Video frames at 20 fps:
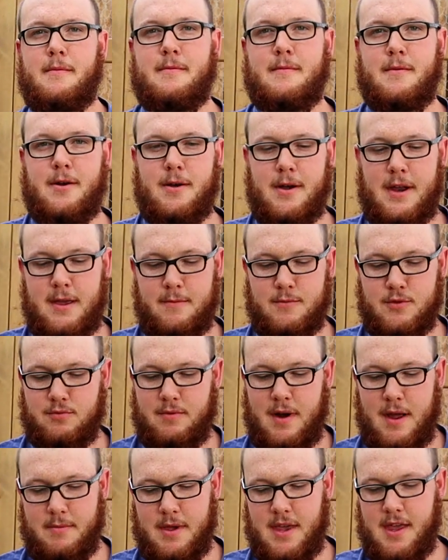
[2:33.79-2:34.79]
Her name is
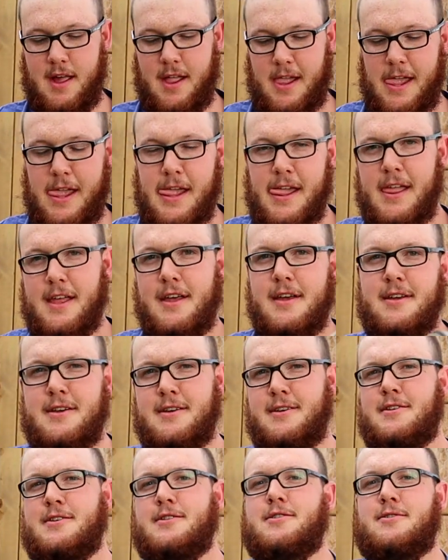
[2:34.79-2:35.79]
Remy,
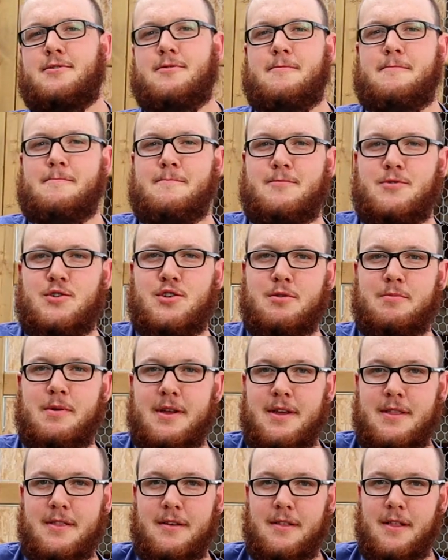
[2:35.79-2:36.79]
so she'll
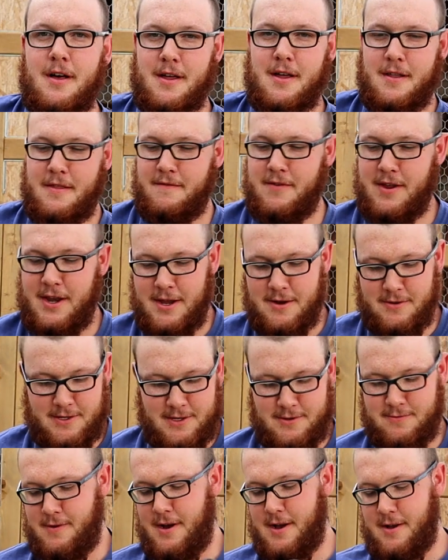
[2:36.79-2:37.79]
be in a lot of the videos
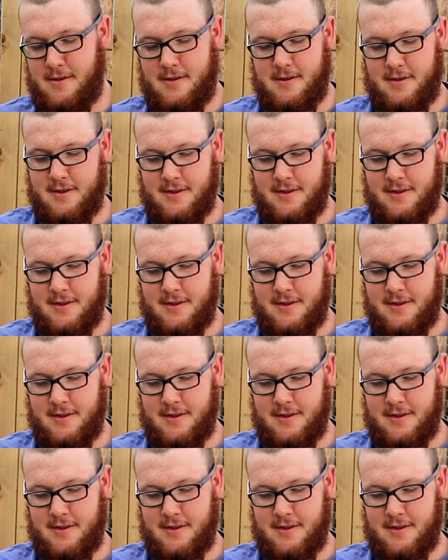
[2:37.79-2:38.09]
as well.